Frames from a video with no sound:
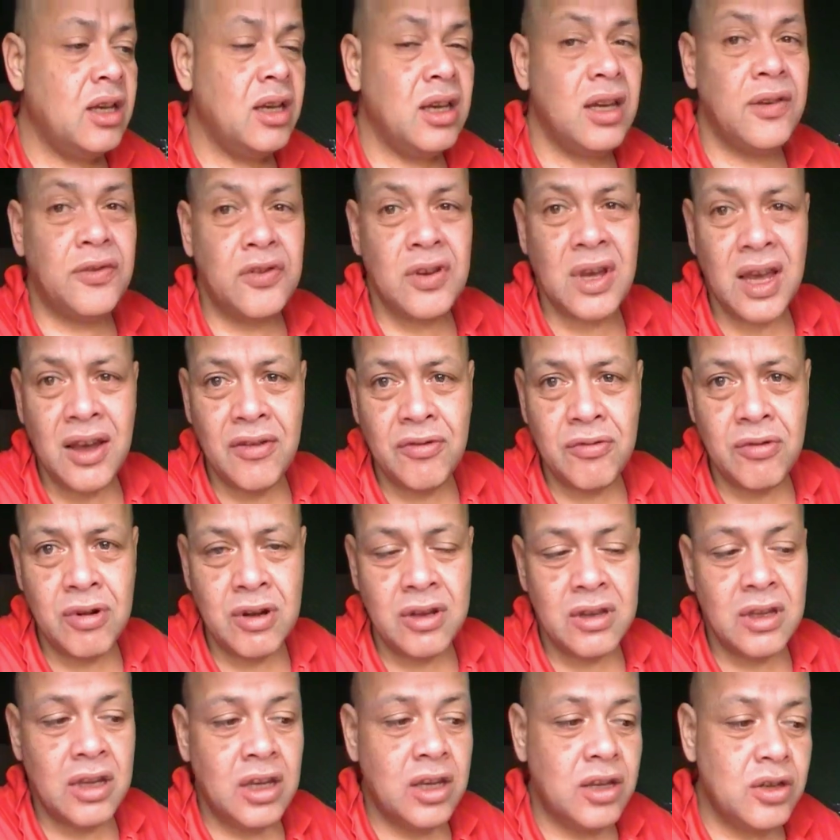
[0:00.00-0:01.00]
If you have
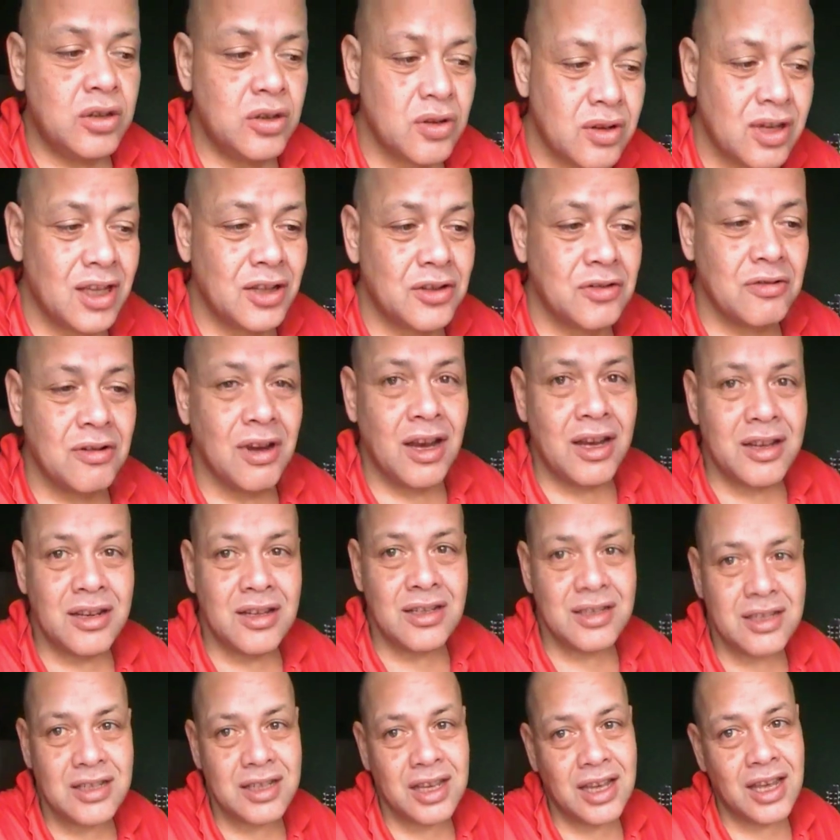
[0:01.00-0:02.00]
one, you can try
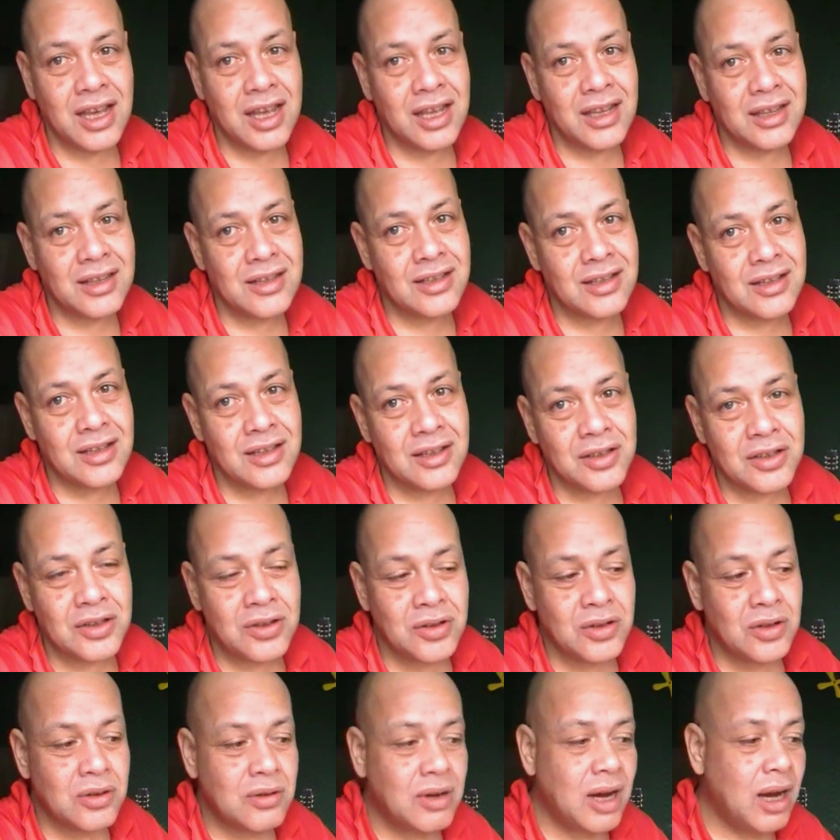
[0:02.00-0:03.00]
this and uh, you
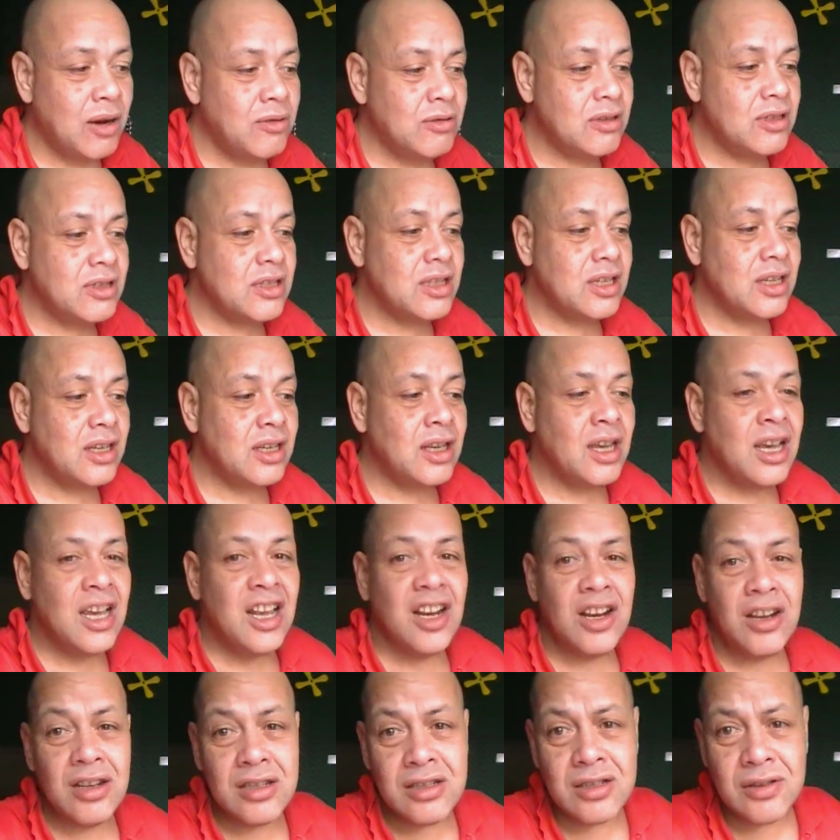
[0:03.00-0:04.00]
know, I would say
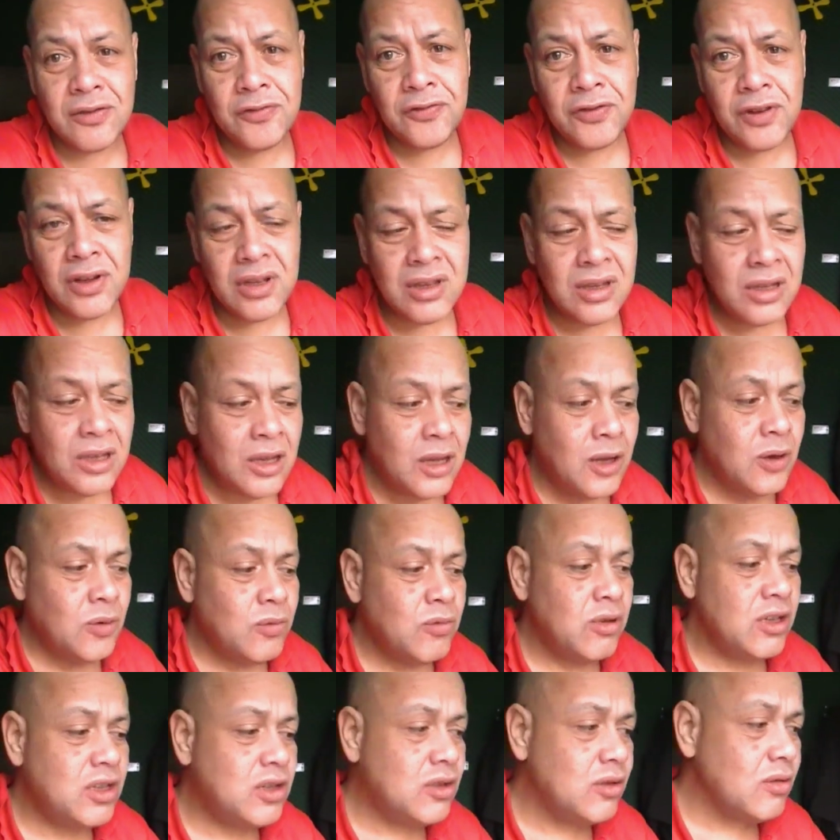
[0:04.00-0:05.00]
lots of fun
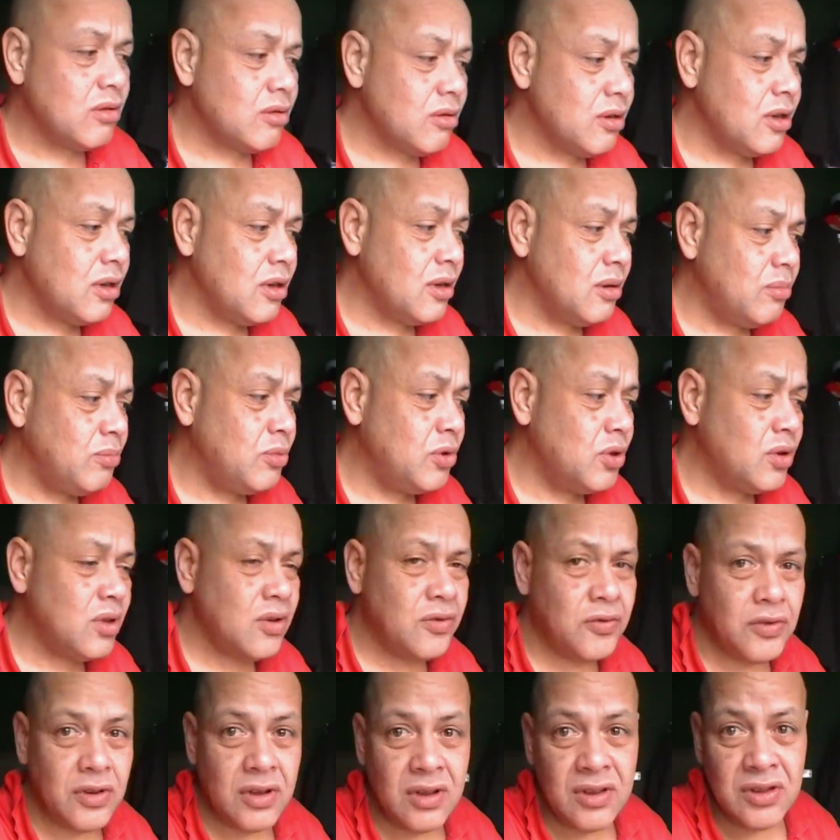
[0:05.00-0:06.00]
with your uh,
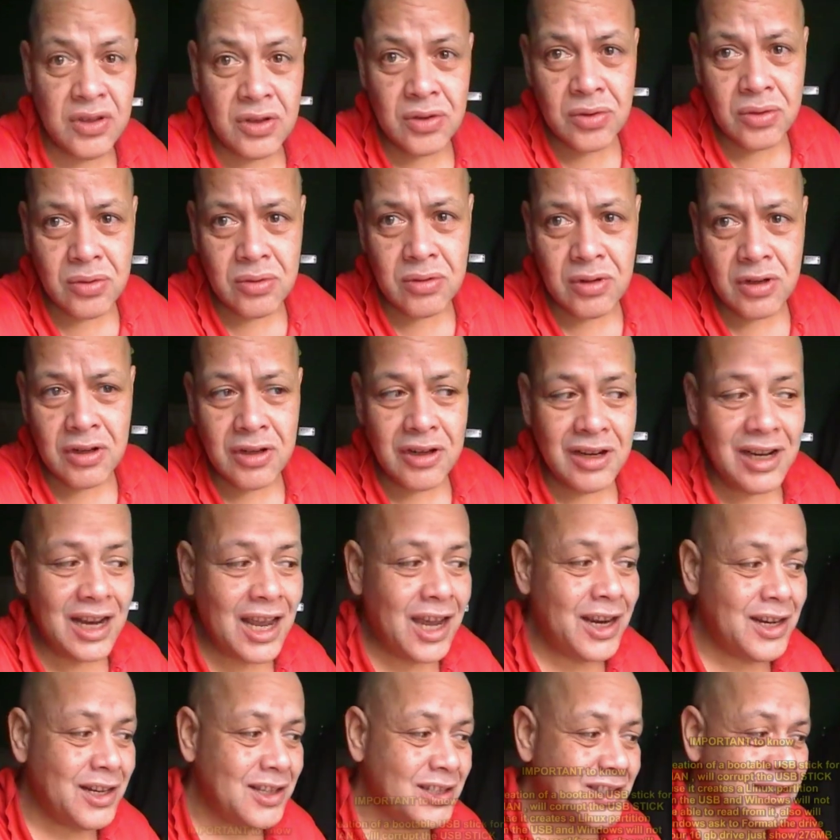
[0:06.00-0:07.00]
beautiful new uh,
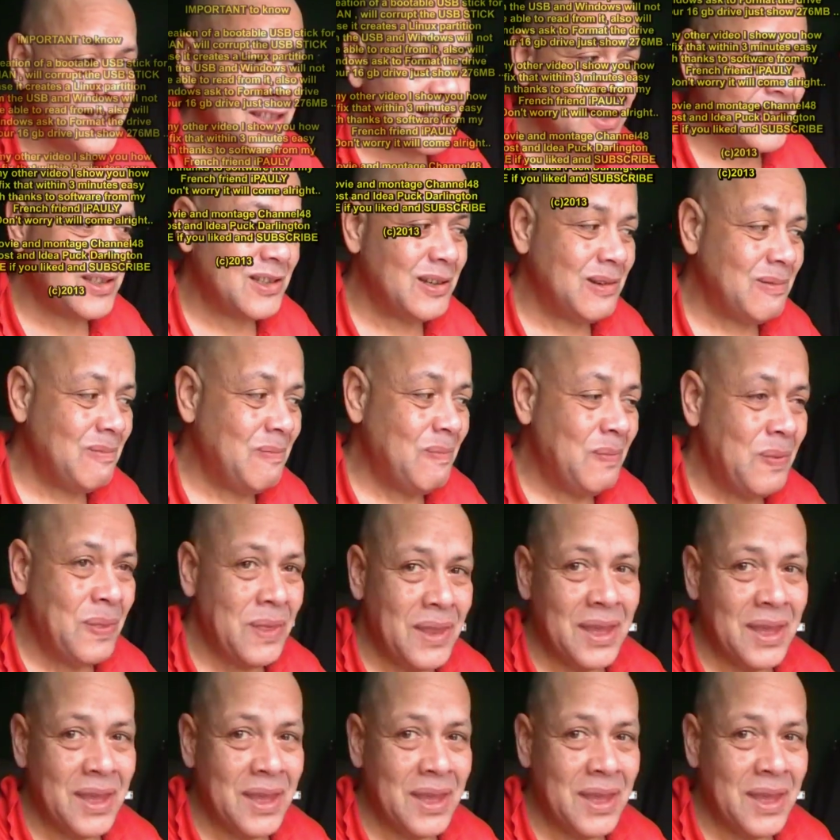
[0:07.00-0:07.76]
Linux system